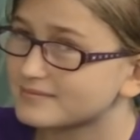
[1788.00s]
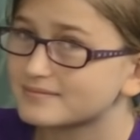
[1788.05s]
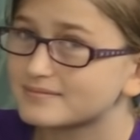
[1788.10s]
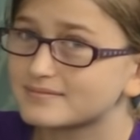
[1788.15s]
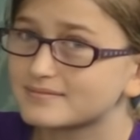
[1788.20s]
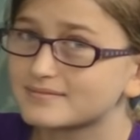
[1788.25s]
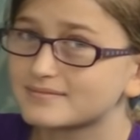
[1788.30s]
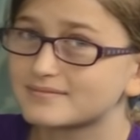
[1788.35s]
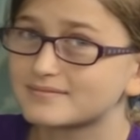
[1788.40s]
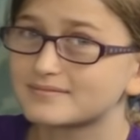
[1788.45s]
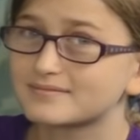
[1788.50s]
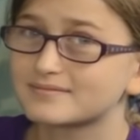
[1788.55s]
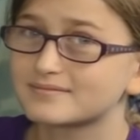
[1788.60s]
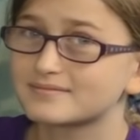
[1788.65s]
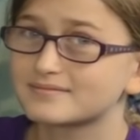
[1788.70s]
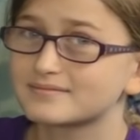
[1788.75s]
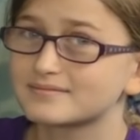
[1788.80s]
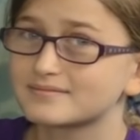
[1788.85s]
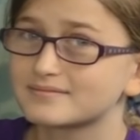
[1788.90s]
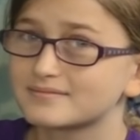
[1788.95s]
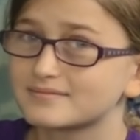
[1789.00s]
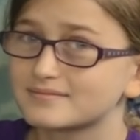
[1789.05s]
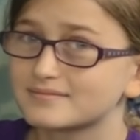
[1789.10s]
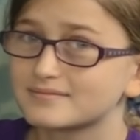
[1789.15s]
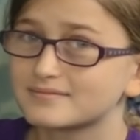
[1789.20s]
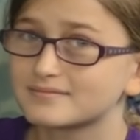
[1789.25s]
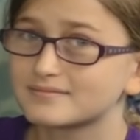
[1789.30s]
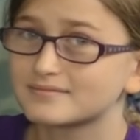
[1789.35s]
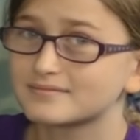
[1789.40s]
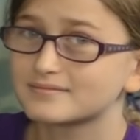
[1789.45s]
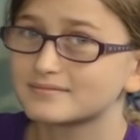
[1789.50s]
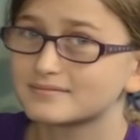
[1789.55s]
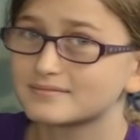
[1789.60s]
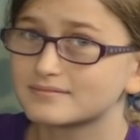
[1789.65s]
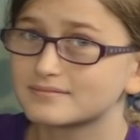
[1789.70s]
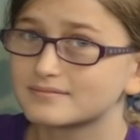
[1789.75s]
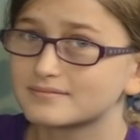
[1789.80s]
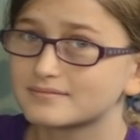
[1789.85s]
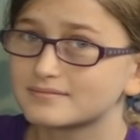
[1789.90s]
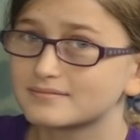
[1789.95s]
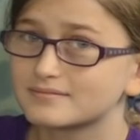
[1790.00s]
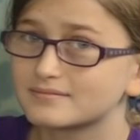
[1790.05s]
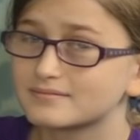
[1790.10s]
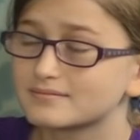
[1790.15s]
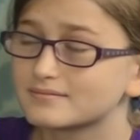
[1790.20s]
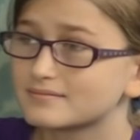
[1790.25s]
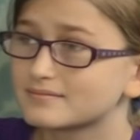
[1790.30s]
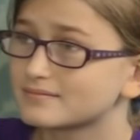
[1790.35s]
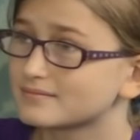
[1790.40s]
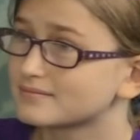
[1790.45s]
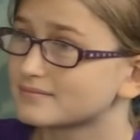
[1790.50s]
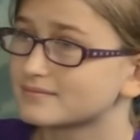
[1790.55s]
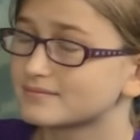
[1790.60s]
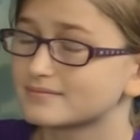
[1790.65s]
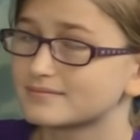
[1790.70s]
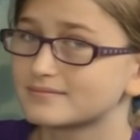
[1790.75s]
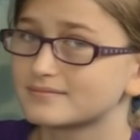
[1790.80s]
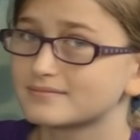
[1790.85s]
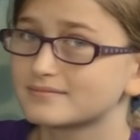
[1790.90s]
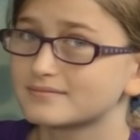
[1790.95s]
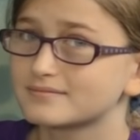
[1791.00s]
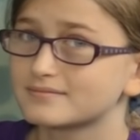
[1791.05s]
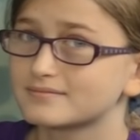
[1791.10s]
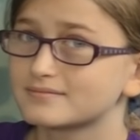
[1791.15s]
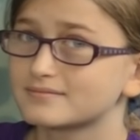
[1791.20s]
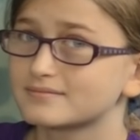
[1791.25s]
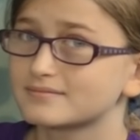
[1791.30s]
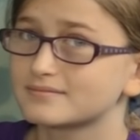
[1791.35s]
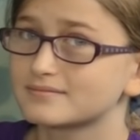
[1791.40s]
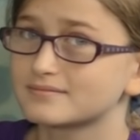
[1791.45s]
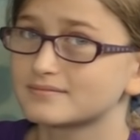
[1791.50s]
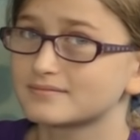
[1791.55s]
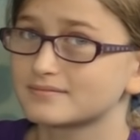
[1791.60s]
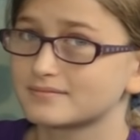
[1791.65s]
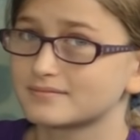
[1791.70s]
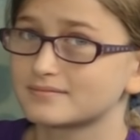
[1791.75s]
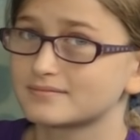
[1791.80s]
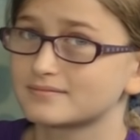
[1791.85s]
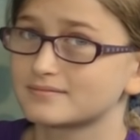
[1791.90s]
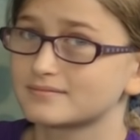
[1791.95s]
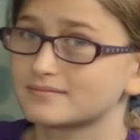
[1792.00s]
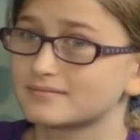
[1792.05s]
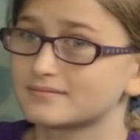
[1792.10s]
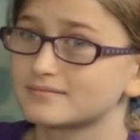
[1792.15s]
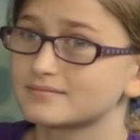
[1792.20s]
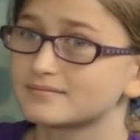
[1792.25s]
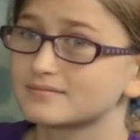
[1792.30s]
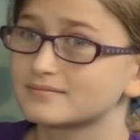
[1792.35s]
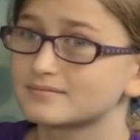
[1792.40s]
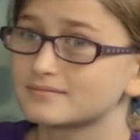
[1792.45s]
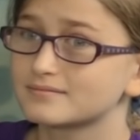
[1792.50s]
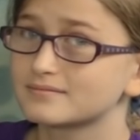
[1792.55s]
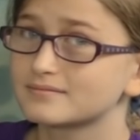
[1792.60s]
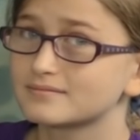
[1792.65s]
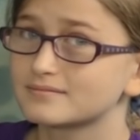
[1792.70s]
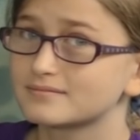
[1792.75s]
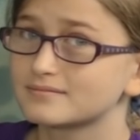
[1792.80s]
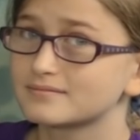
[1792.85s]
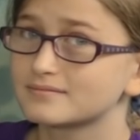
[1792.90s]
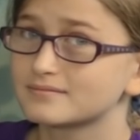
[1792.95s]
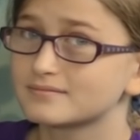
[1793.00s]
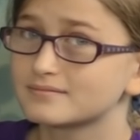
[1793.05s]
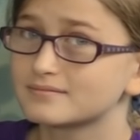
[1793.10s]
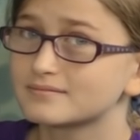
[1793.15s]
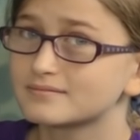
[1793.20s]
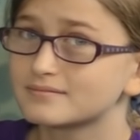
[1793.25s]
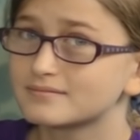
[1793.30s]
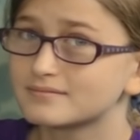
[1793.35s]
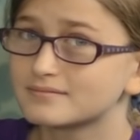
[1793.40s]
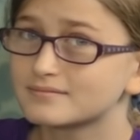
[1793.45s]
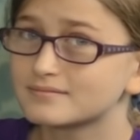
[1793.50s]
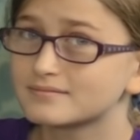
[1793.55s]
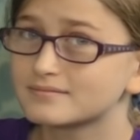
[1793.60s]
[no speech]